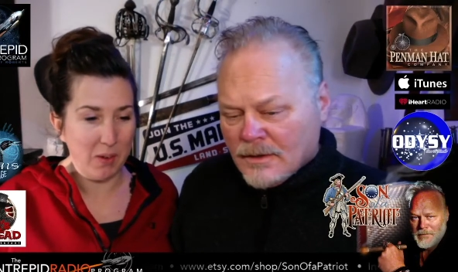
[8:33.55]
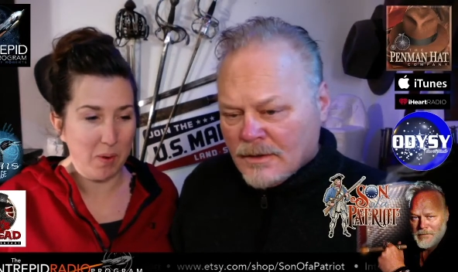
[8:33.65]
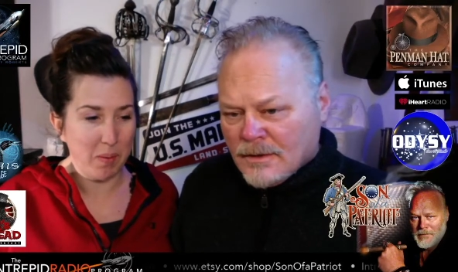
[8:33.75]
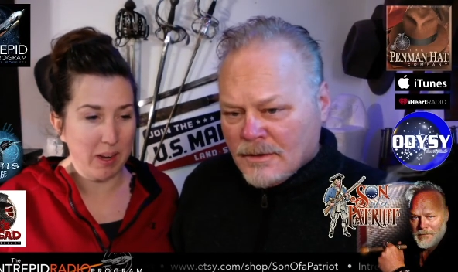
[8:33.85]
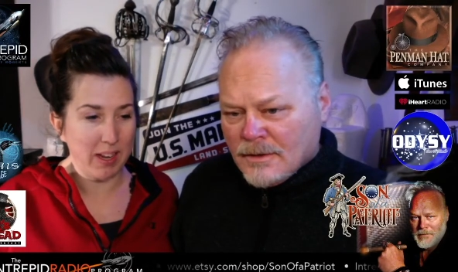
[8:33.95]

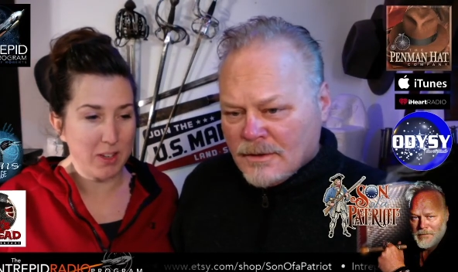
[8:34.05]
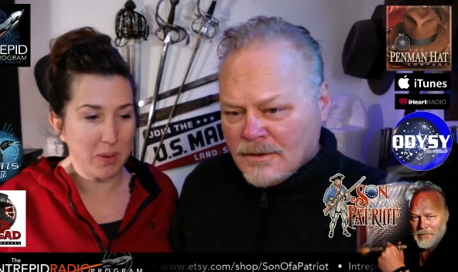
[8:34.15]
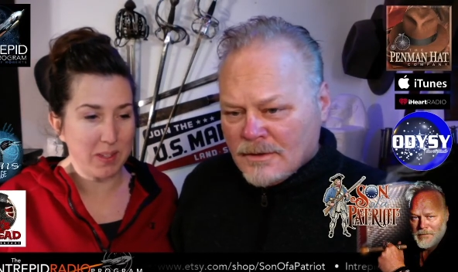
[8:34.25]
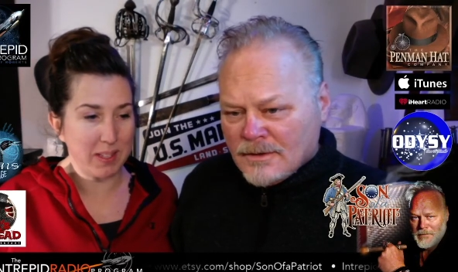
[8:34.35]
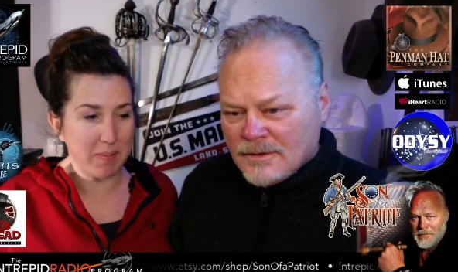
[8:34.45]
Speaker 1: What would I do
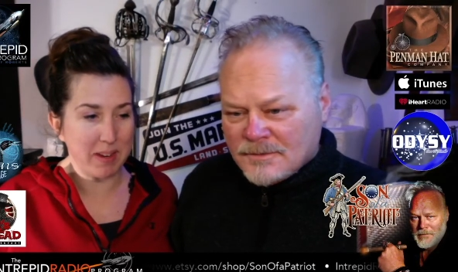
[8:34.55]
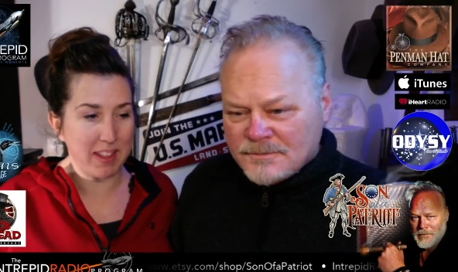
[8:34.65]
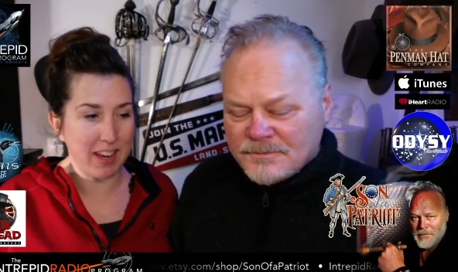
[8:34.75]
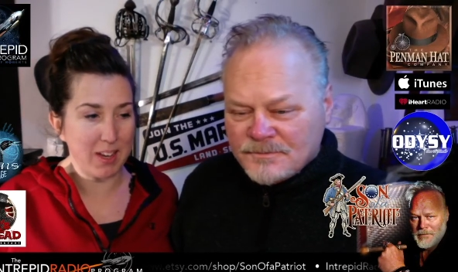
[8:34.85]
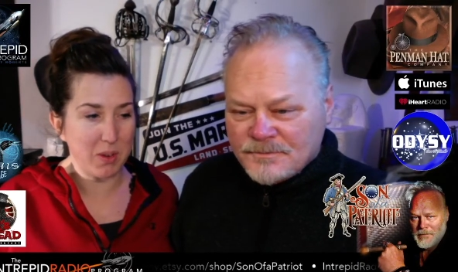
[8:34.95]
with somebody
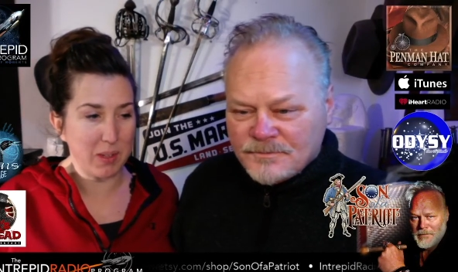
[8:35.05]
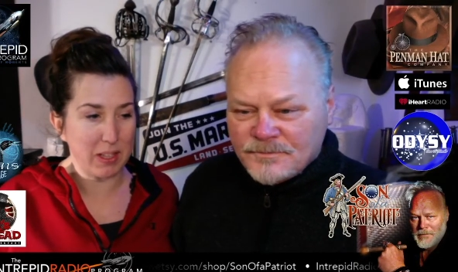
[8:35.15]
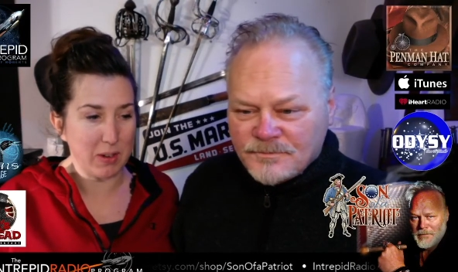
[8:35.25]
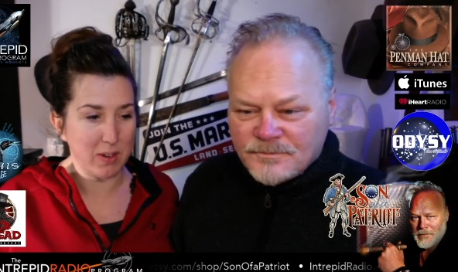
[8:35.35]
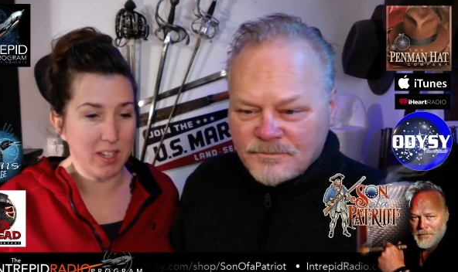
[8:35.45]
that I do
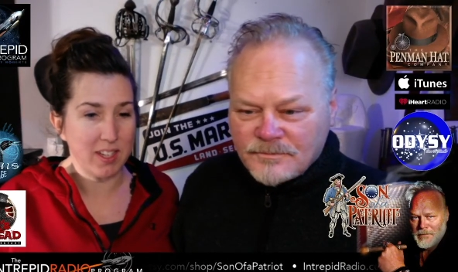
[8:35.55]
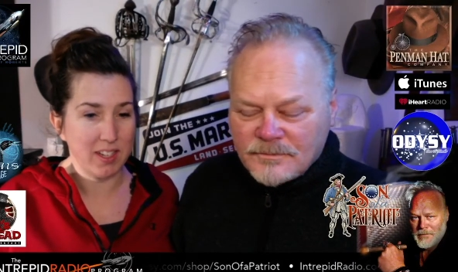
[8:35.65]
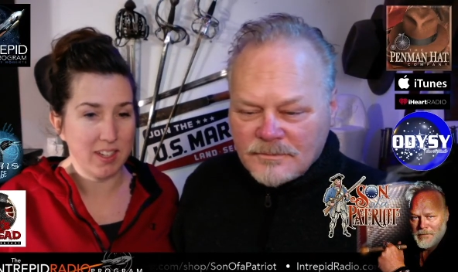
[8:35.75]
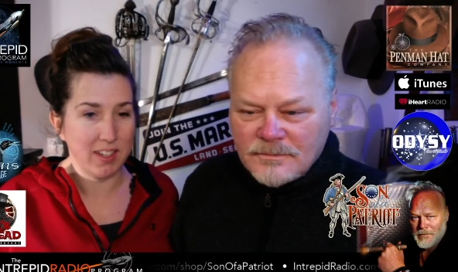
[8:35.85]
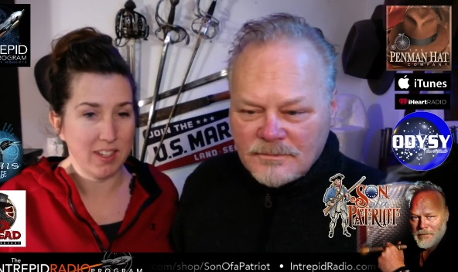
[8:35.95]
alone?
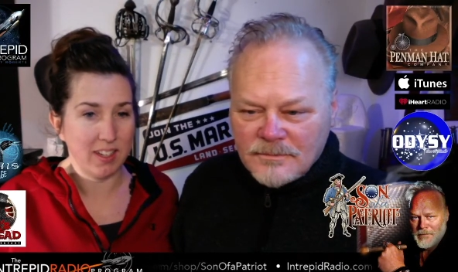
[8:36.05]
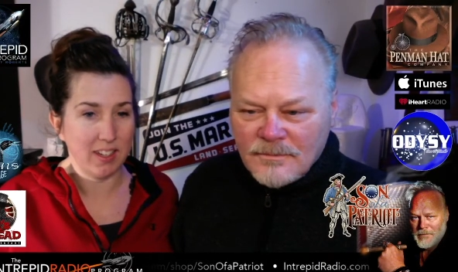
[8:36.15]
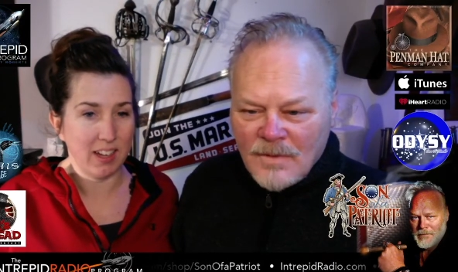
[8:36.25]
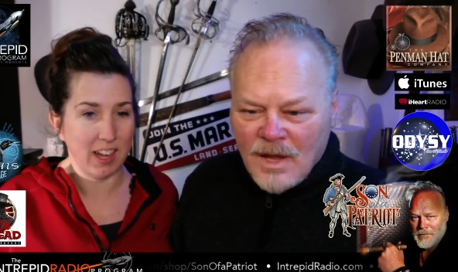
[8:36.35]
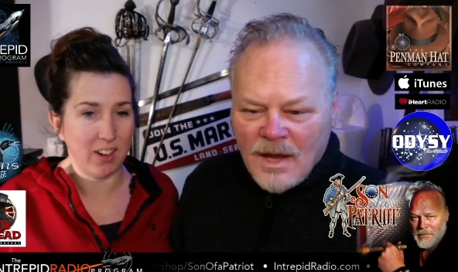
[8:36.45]

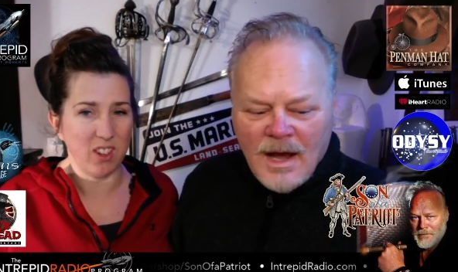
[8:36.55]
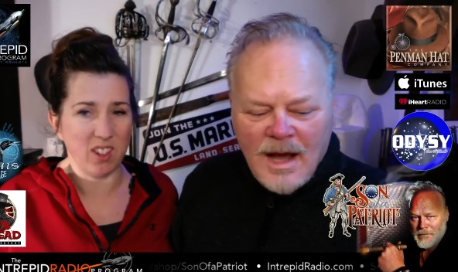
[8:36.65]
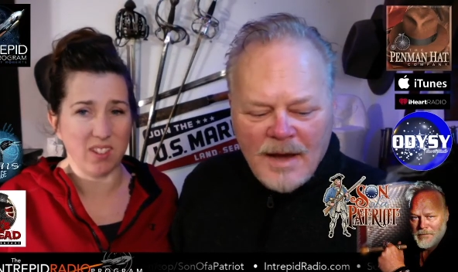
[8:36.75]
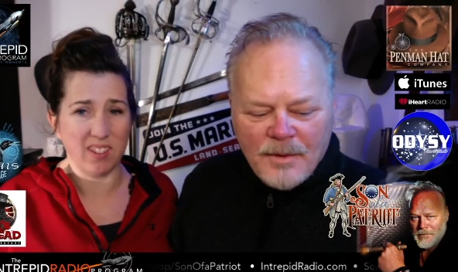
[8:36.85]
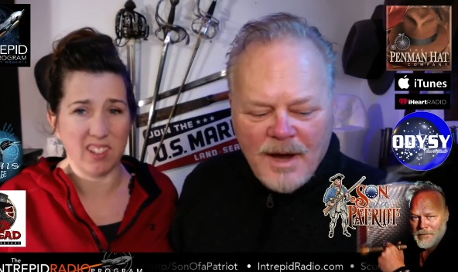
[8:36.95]

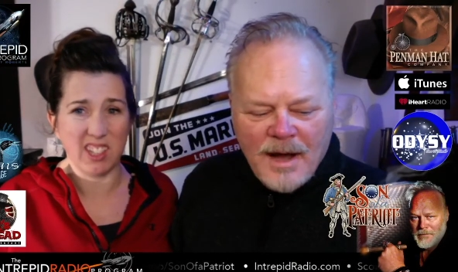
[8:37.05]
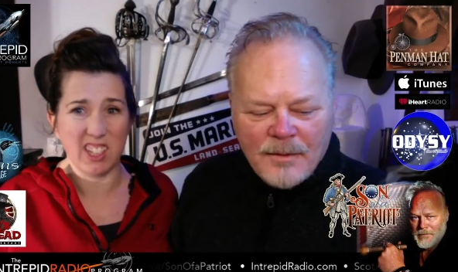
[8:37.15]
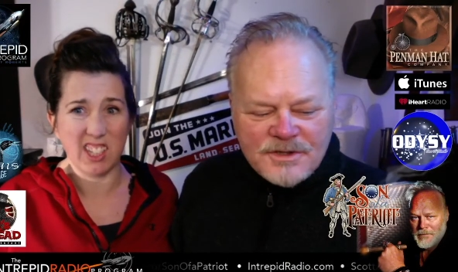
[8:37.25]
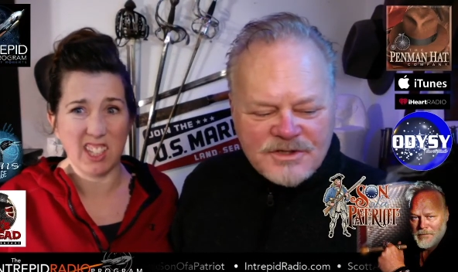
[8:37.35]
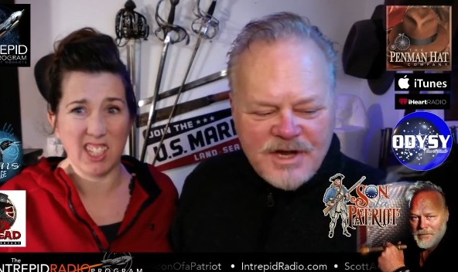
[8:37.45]
I I, I
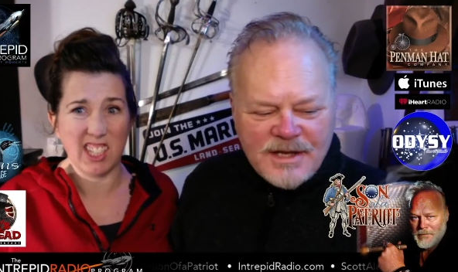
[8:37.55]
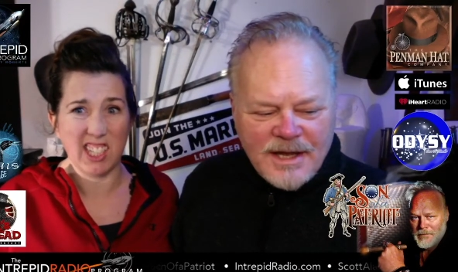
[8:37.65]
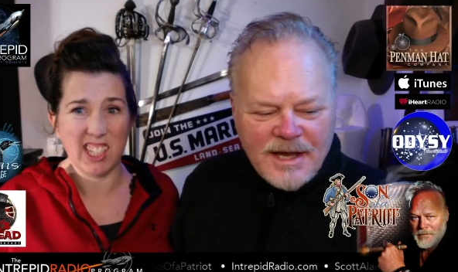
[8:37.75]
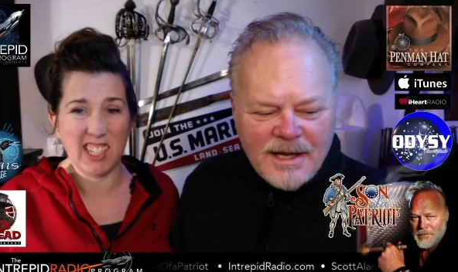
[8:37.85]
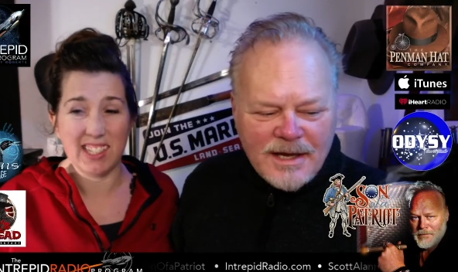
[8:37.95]
Speaker 2: would say
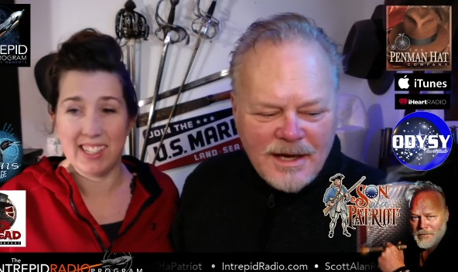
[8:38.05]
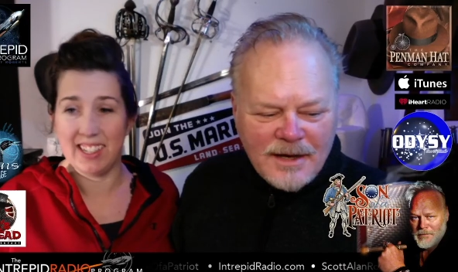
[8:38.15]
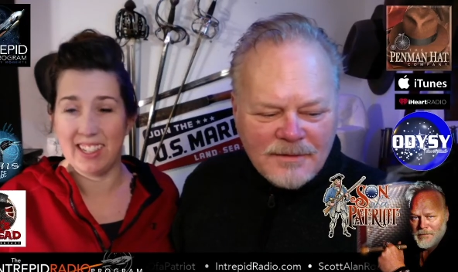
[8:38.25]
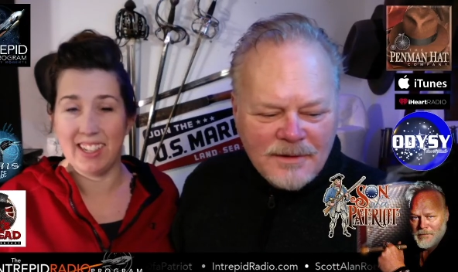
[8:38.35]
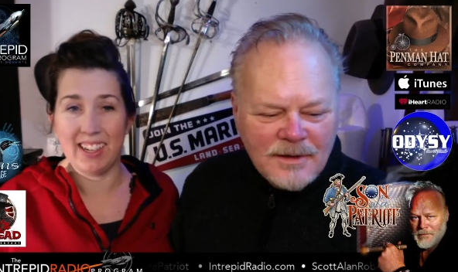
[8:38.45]
like,
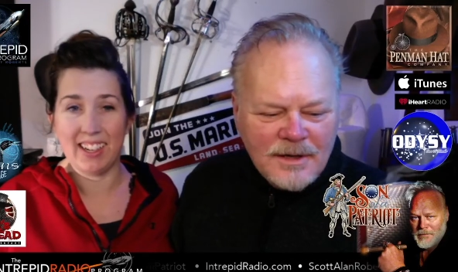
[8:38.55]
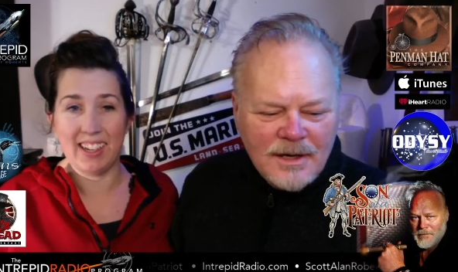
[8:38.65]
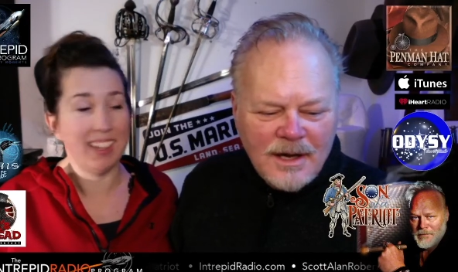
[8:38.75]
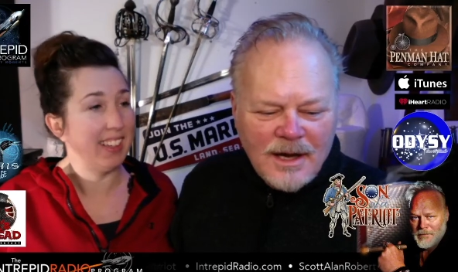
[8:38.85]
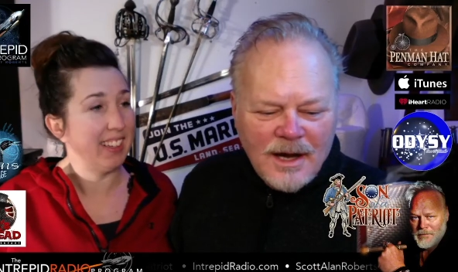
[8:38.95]
uh,
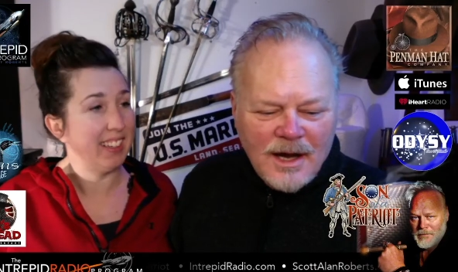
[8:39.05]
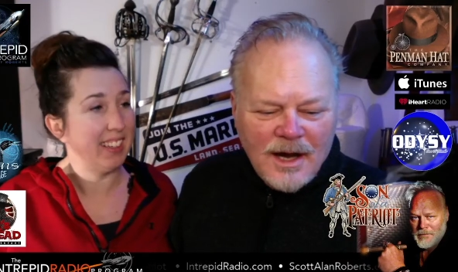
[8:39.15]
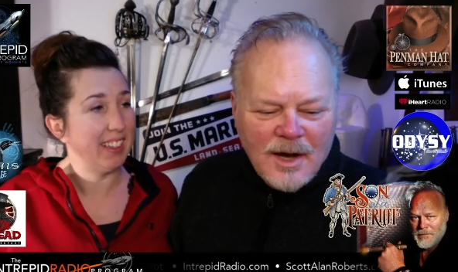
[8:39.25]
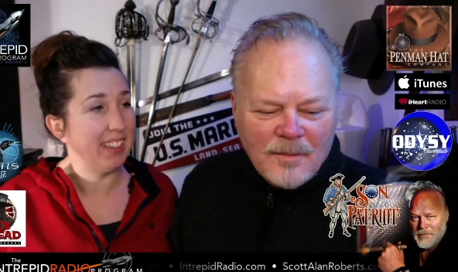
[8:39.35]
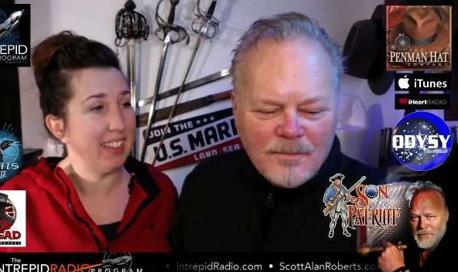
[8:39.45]

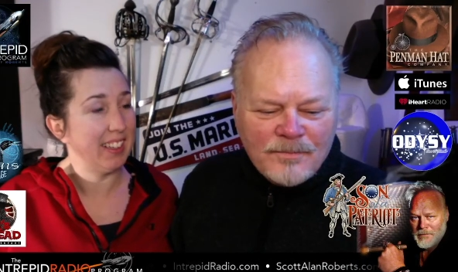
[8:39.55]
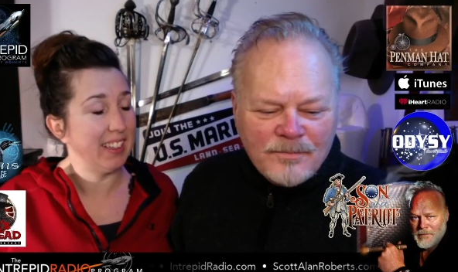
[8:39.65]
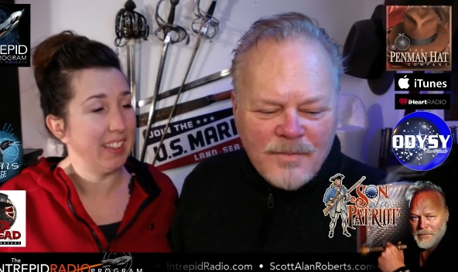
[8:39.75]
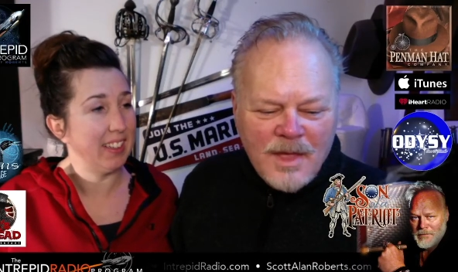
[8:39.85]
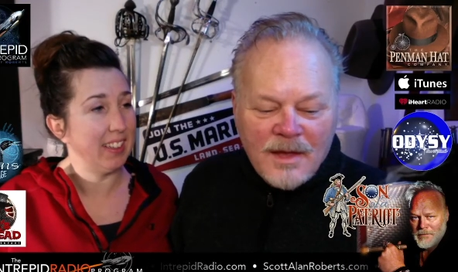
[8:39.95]
um,
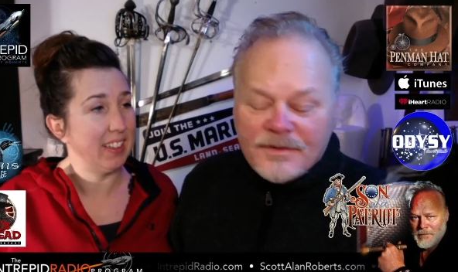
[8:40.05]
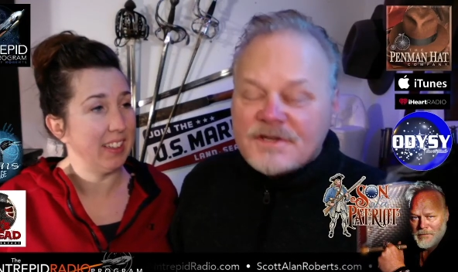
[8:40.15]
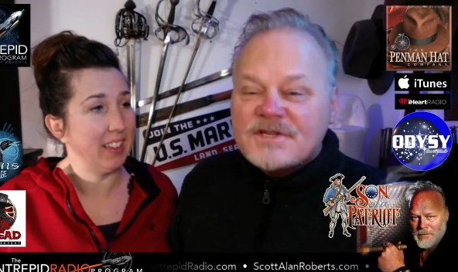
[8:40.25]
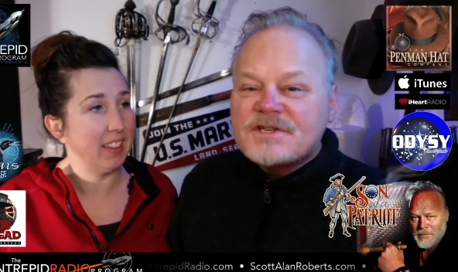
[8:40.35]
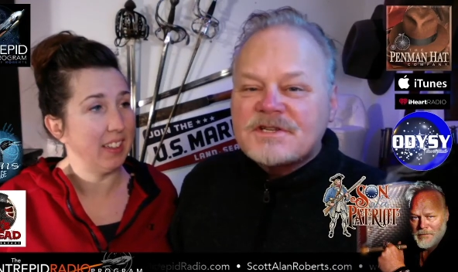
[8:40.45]

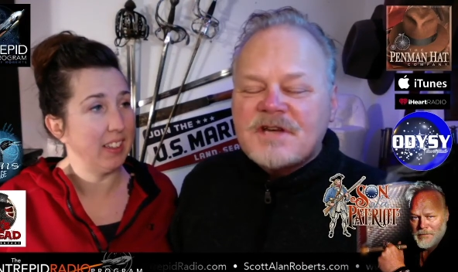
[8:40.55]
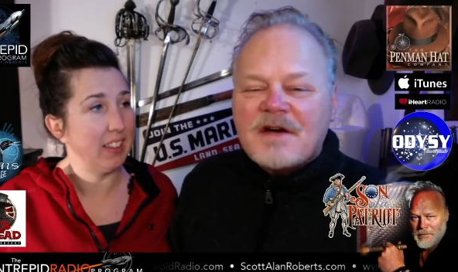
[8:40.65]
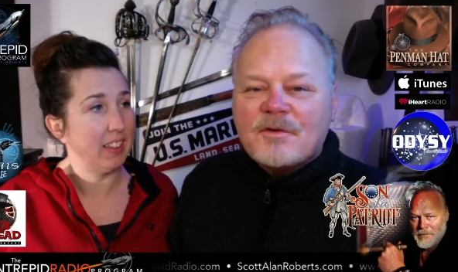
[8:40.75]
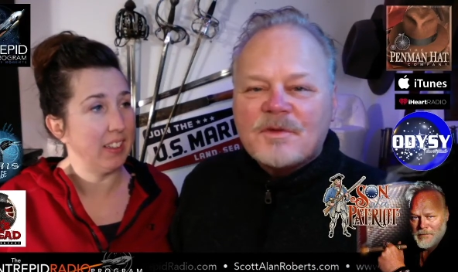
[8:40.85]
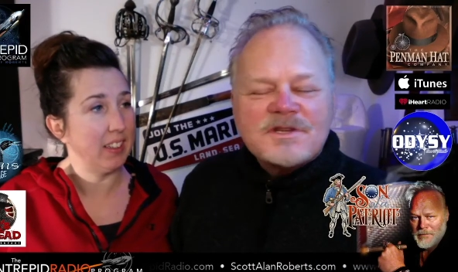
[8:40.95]
this is a
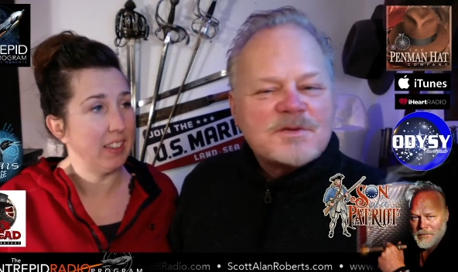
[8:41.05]
tougher. This